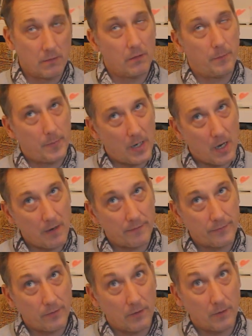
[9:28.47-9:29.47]
apart
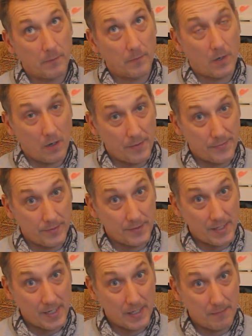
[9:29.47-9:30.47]
from hawthorn
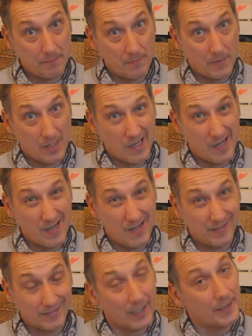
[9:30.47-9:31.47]
time
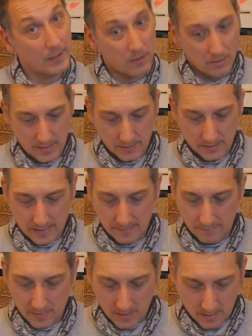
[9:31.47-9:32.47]
and daddy longlegs time.